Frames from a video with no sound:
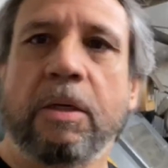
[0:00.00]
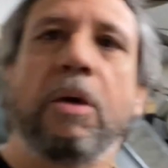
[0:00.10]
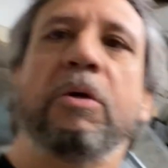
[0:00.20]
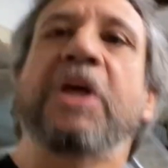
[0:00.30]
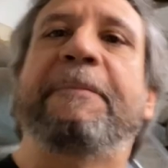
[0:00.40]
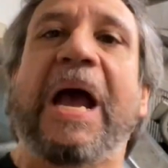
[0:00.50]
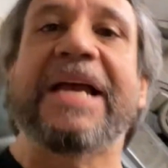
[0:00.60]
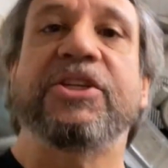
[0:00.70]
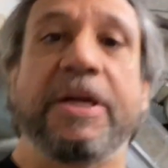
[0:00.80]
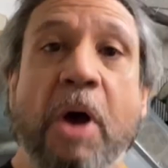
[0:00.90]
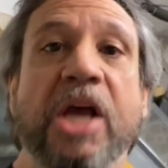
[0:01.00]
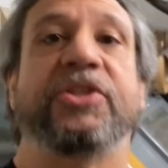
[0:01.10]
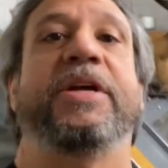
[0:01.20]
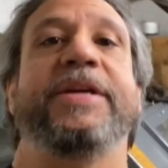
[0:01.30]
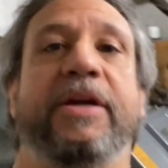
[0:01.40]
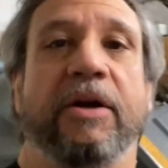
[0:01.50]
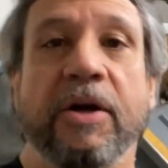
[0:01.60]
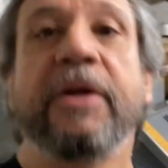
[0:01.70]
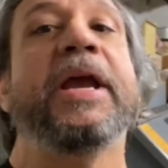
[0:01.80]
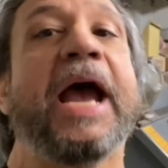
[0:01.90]
What's up, guys? Tim Halstead here.
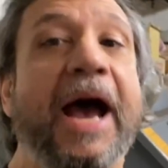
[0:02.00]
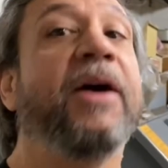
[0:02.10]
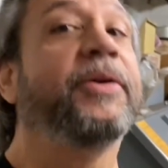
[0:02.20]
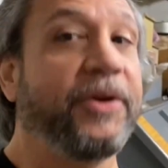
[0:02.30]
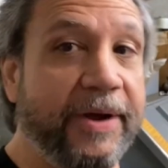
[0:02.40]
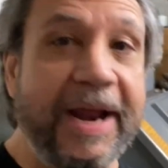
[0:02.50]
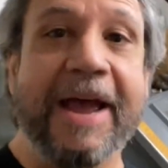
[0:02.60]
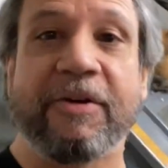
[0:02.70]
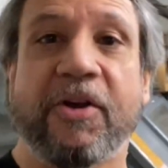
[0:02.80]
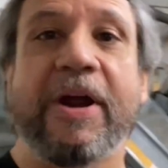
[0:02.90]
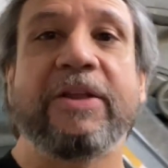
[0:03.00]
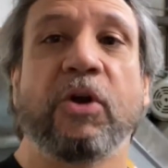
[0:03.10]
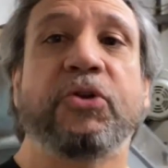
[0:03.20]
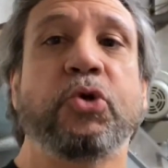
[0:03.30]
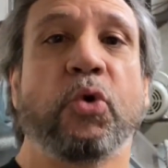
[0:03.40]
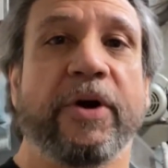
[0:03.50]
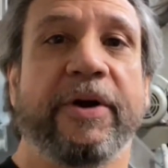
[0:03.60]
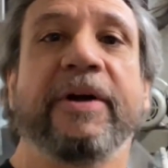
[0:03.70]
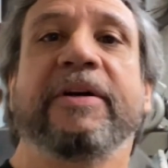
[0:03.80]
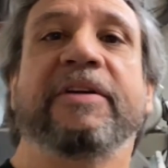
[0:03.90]
Yeah, you're going to have a great little
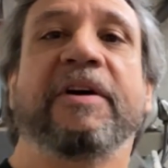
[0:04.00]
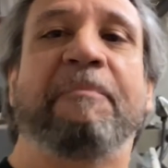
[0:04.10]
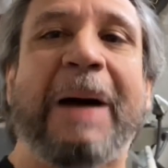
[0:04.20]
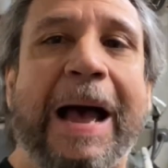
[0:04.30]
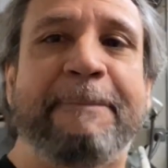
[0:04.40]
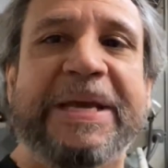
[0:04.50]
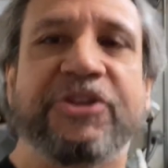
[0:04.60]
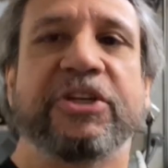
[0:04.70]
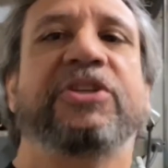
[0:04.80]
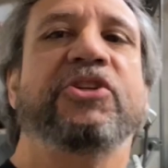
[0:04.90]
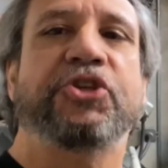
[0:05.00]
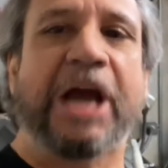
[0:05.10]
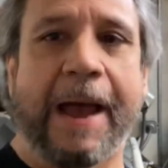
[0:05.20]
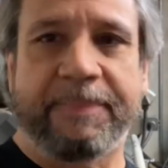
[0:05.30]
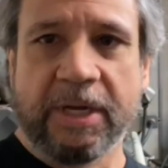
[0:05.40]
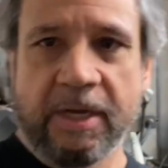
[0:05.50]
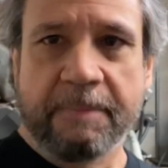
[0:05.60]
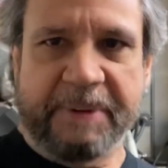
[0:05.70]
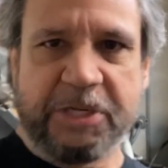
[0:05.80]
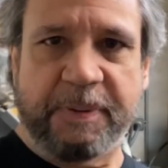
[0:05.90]
tour of Bob Beach's shop,
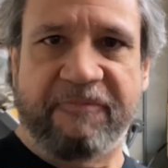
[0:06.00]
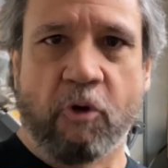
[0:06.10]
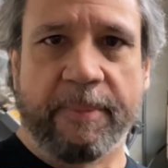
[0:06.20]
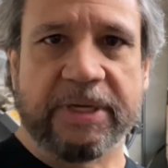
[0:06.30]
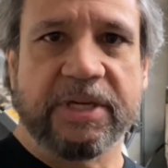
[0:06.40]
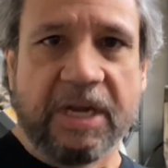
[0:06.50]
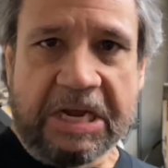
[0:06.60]
Beach Performance.